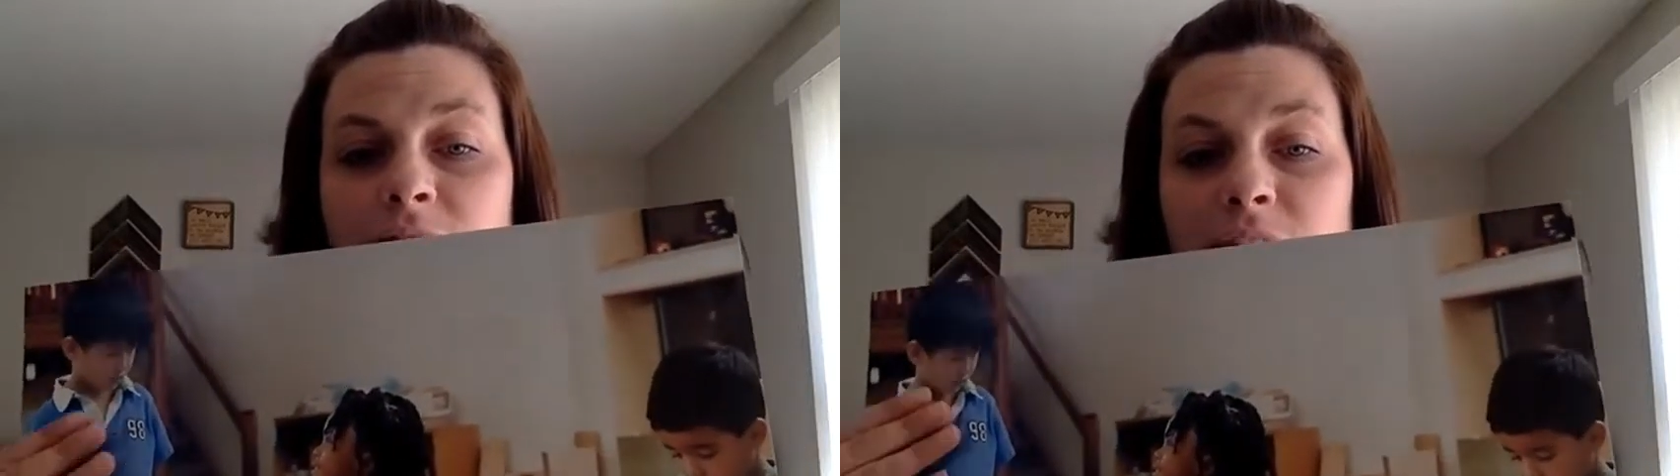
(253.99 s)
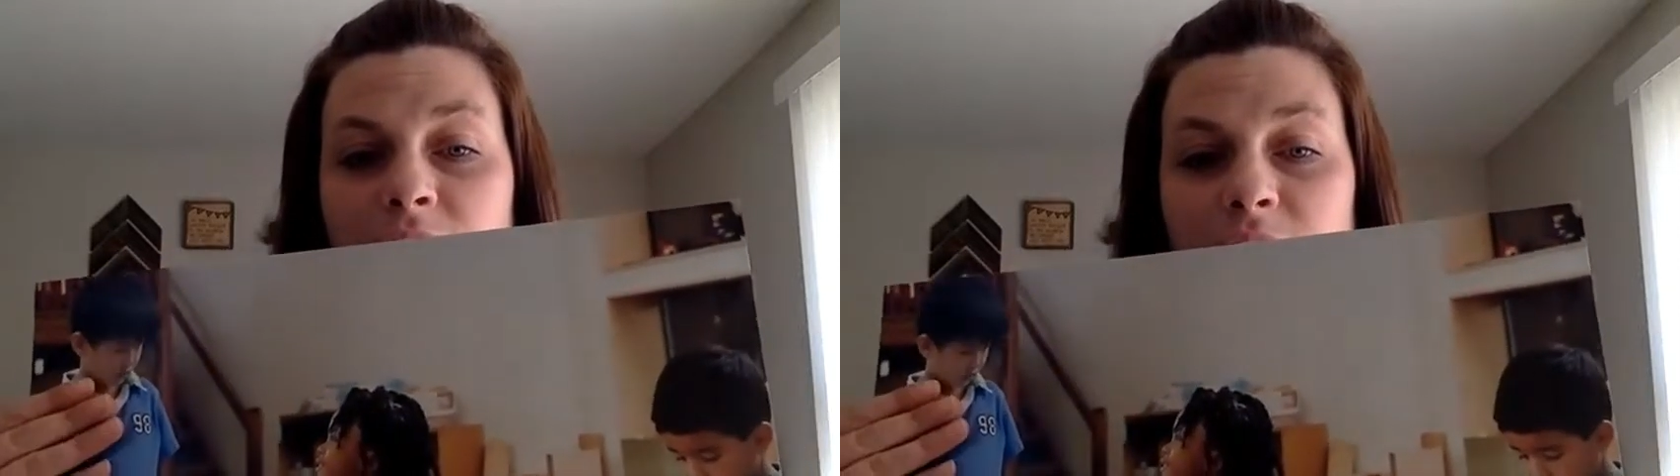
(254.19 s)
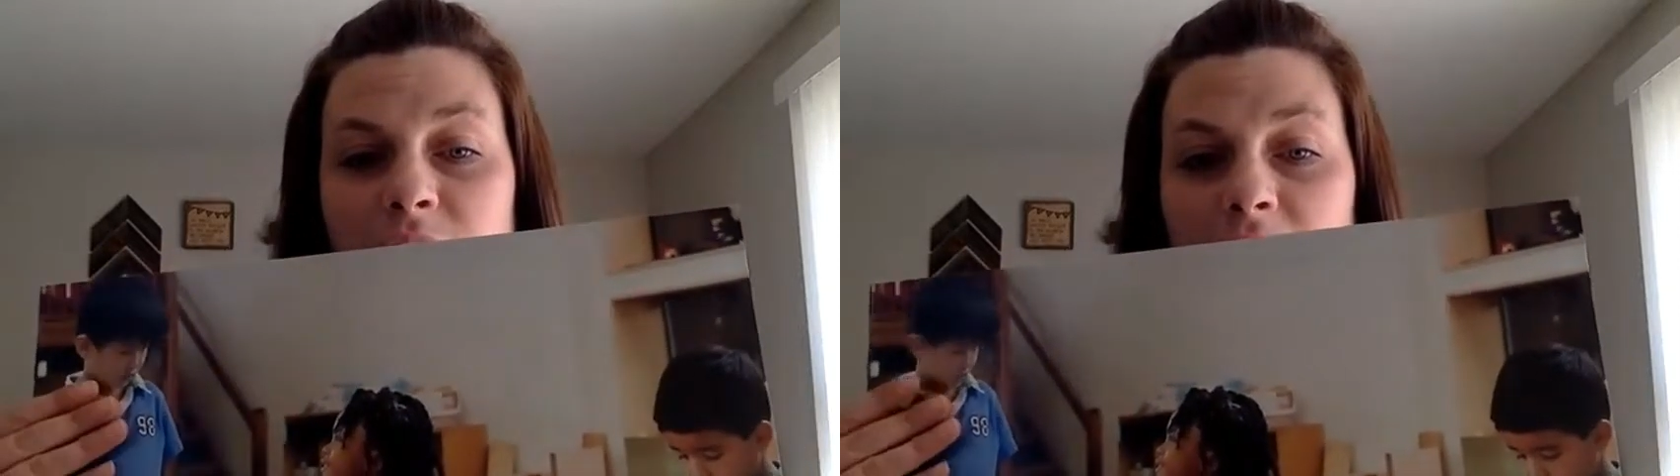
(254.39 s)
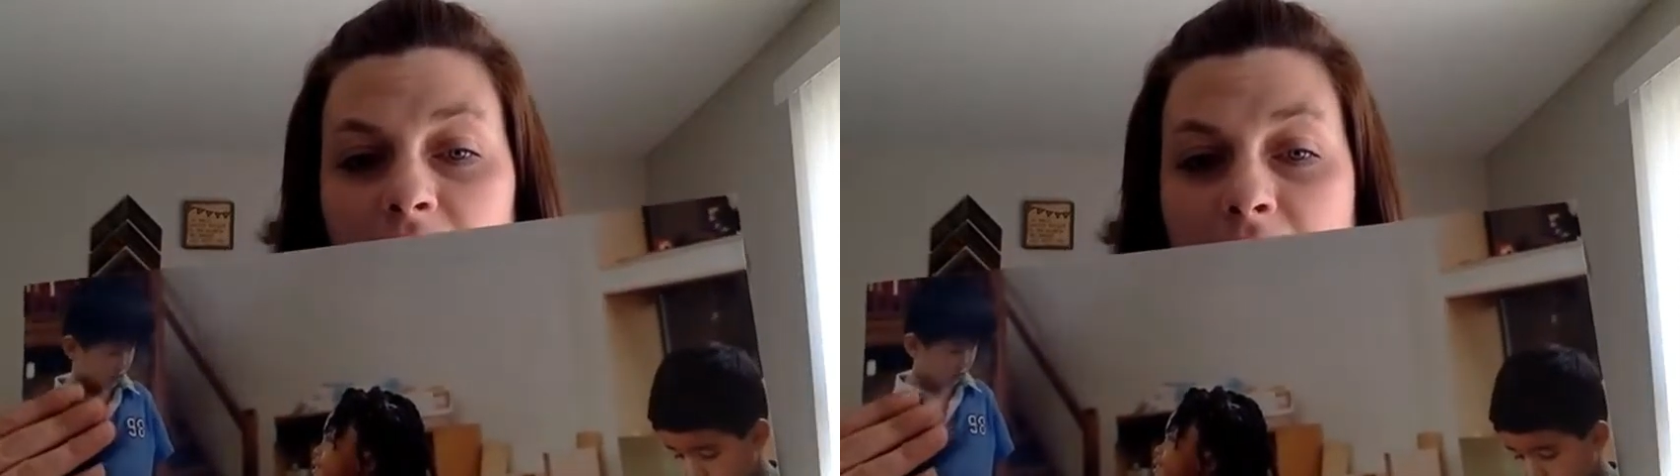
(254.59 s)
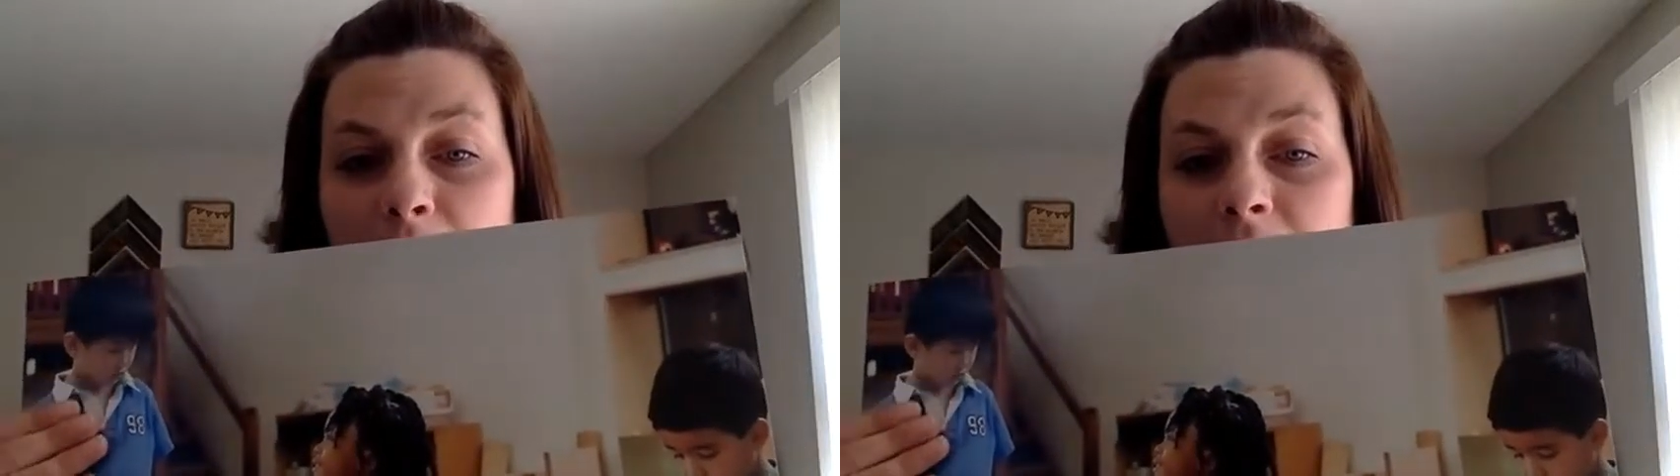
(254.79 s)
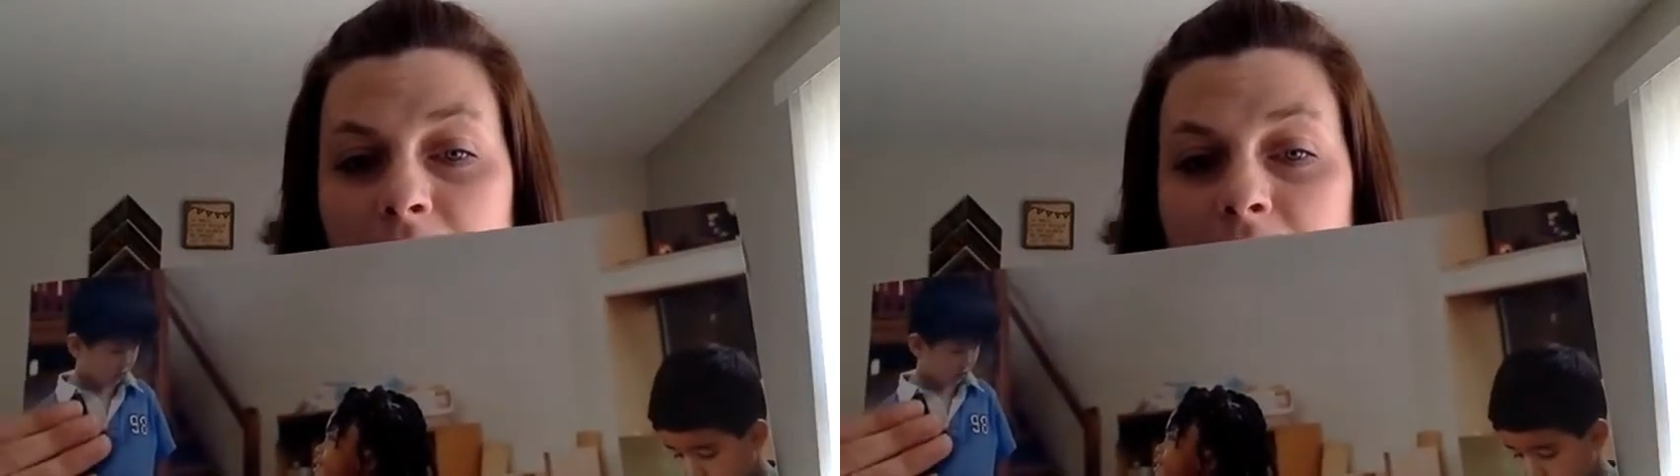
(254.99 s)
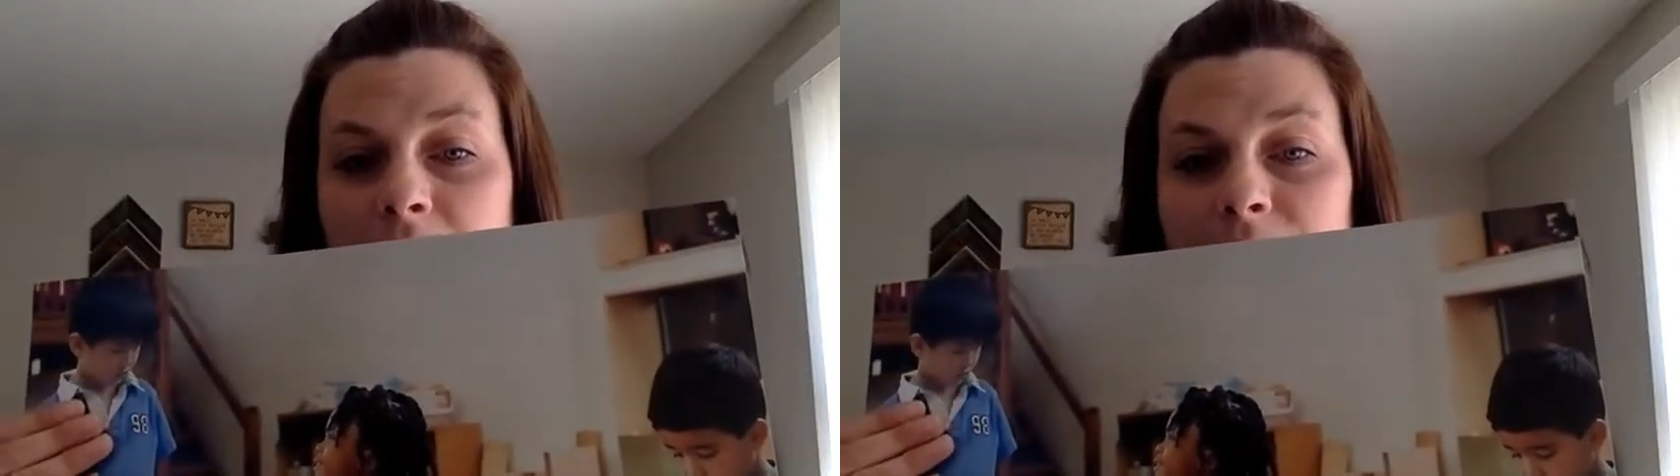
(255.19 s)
feel very happy?